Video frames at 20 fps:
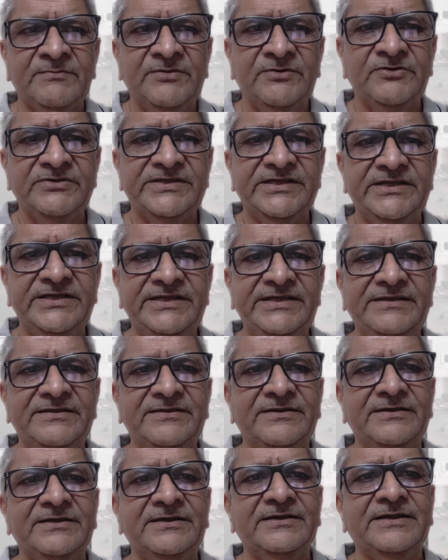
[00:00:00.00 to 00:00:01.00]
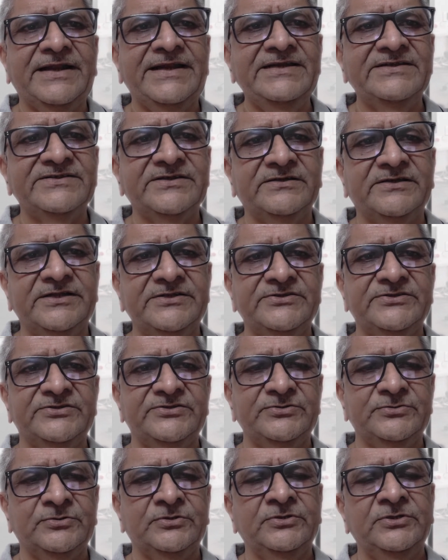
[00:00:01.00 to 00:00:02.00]
because any rights attached
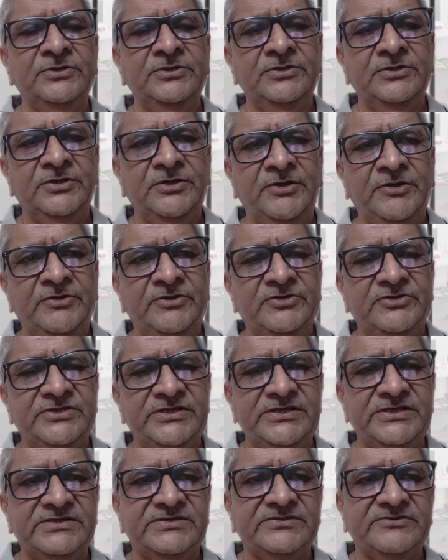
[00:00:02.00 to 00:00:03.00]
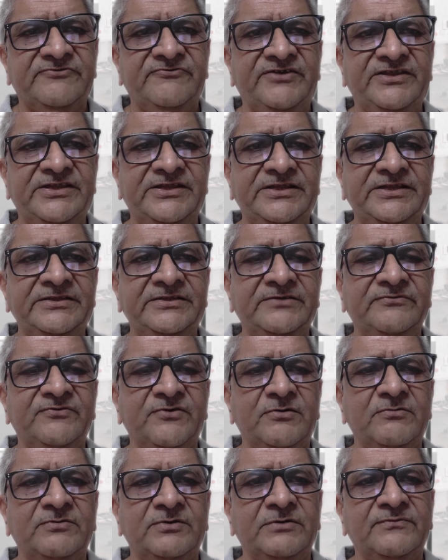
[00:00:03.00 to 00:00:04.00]
to shares, whether in the
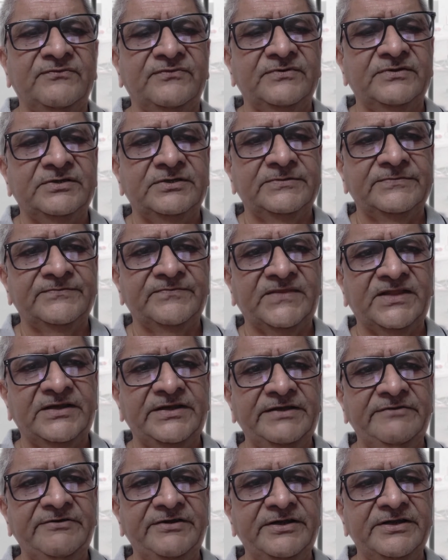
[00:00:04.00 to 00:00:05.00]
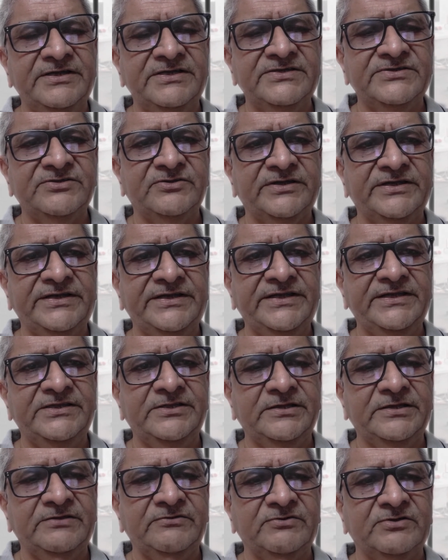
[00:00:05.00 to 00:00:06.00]
form of dividends or any
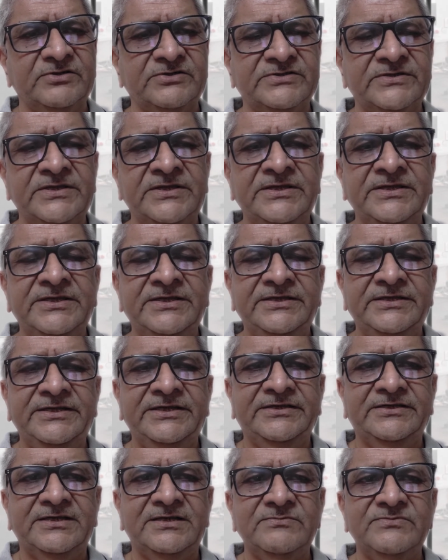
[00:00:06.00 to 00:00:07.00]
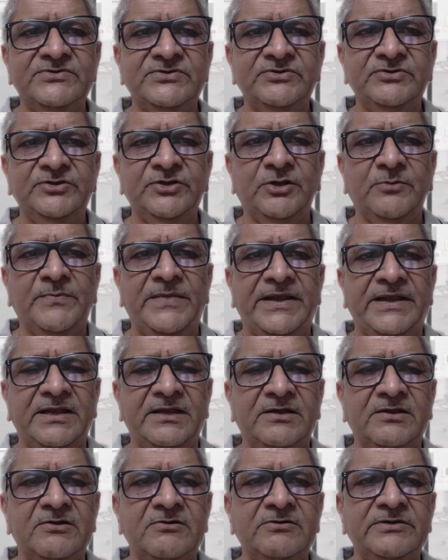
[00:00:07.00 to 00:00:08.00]
other rewards, it comes to your bank
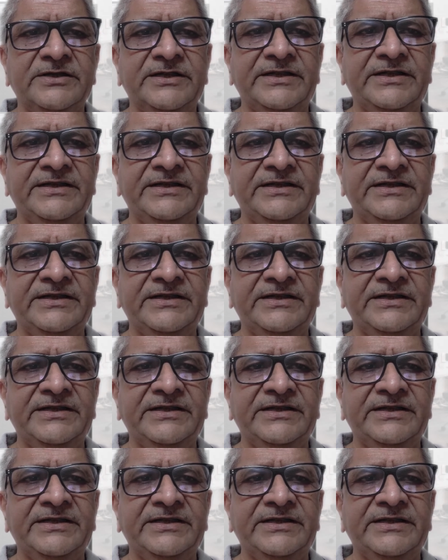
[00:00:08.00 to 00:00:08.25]
account.